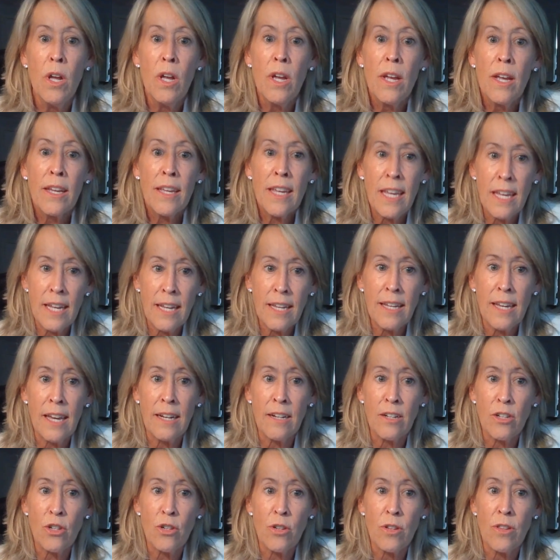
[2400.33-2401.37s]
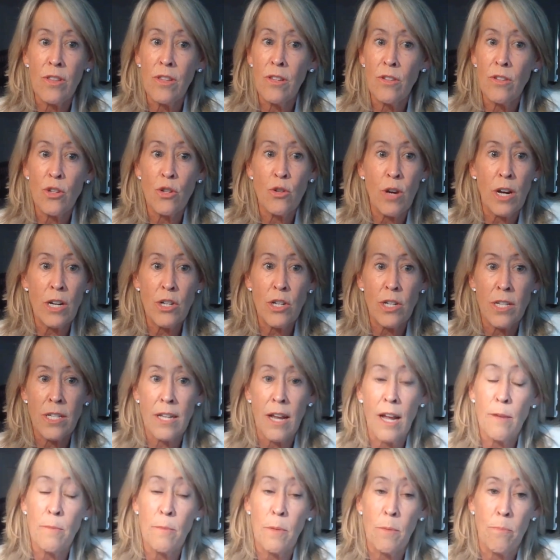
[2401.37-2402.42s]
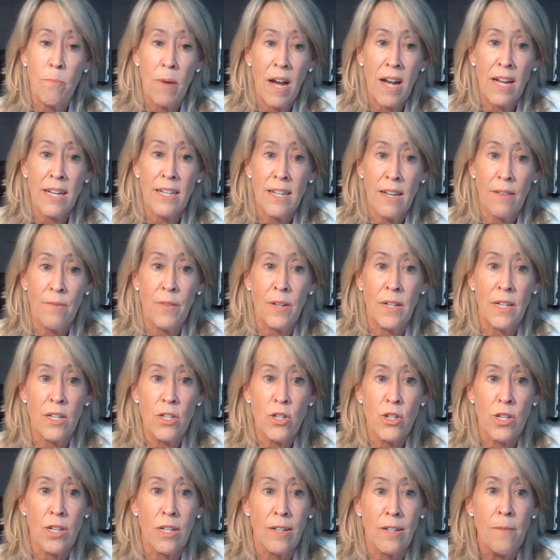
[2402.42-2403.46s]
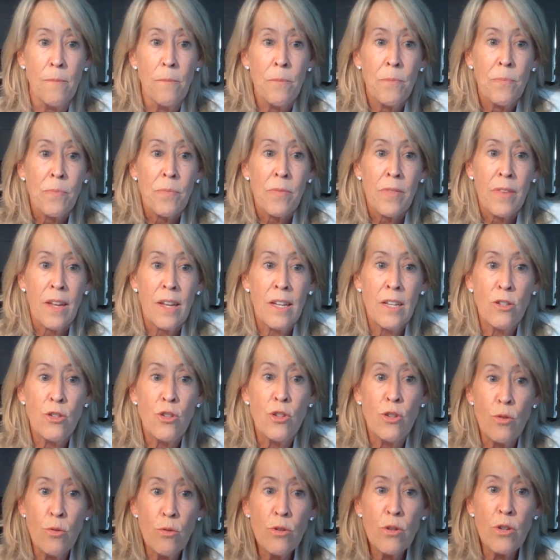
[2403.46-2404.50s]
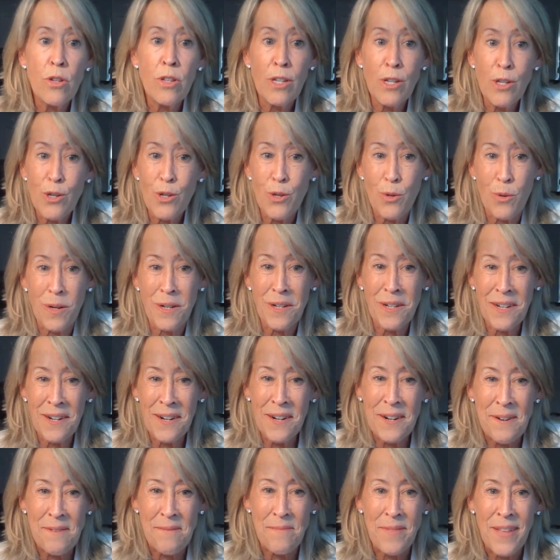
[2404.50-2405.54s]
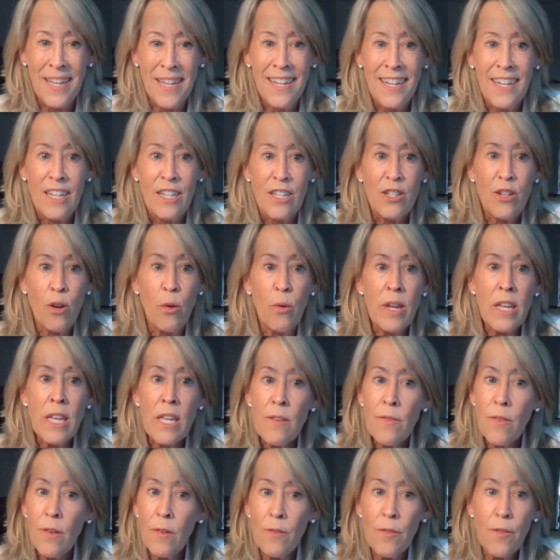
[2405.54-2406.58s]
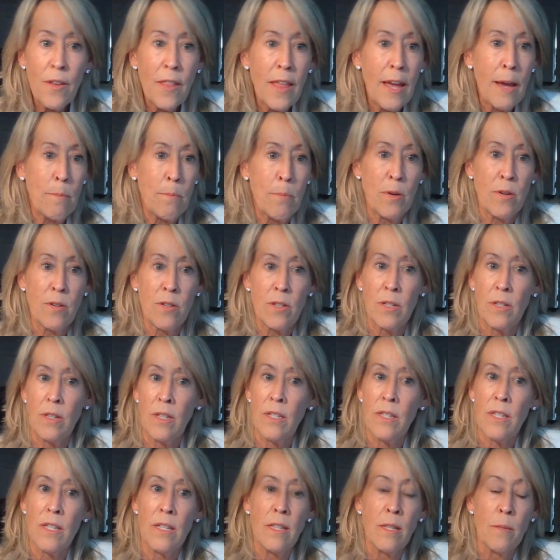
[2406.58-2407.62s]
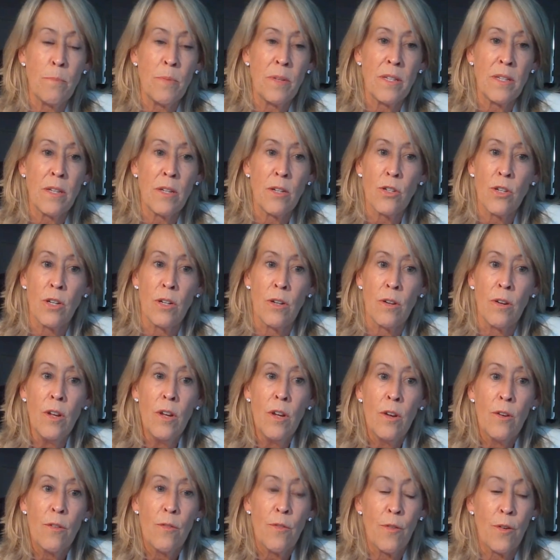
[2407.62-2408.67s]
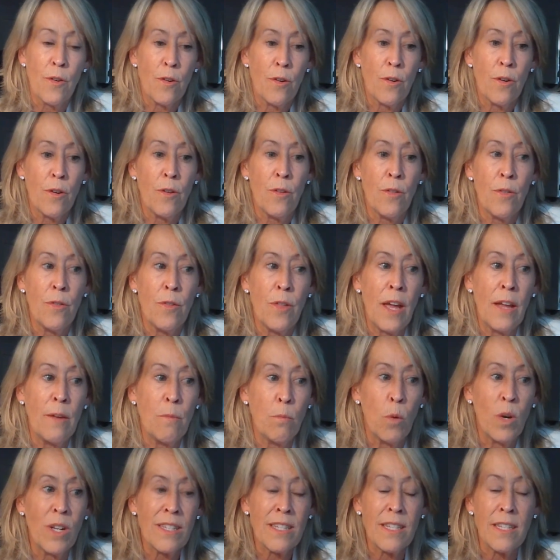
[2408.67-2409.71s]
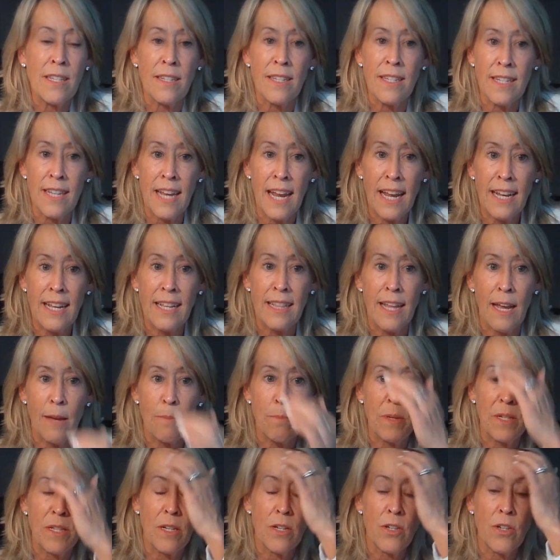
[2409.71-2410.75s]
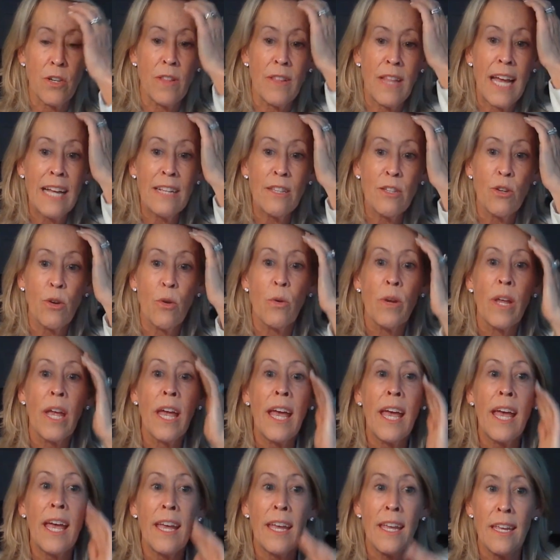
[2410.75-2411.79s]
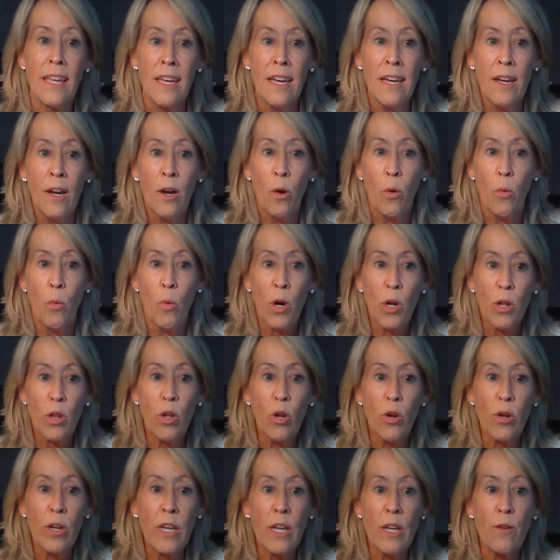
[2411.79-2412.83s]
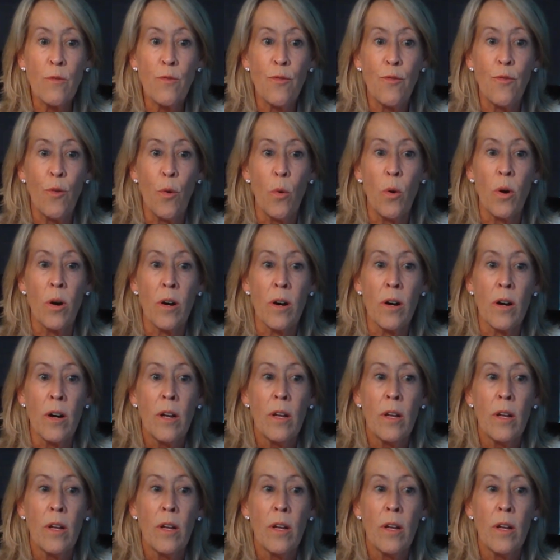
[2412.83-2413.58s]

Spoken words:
can't get a stretch assignment. By definition, it's usually short term. So even for that person that's in the position and wants to stay in that position, that's okay. We're looking for